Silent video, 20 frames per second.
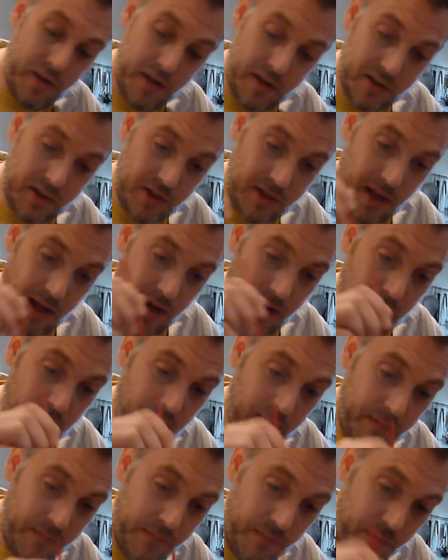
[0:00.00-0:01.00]
as sin,
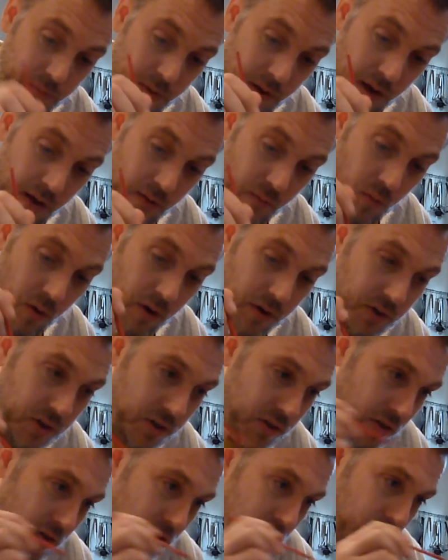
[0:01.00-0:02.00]
but I
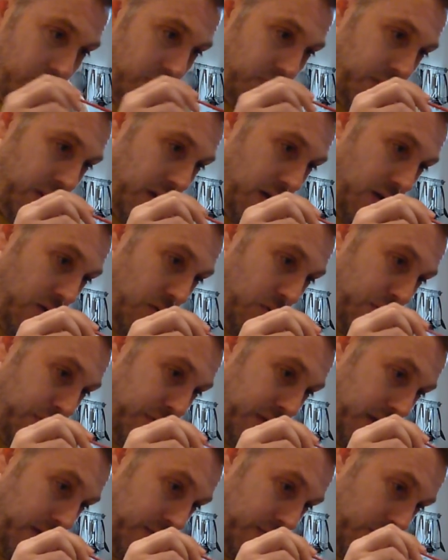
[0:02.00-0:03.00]
watched the whole
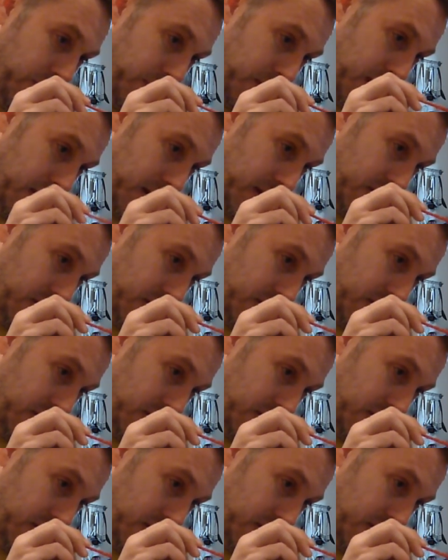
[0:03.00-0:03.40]
thing from beginning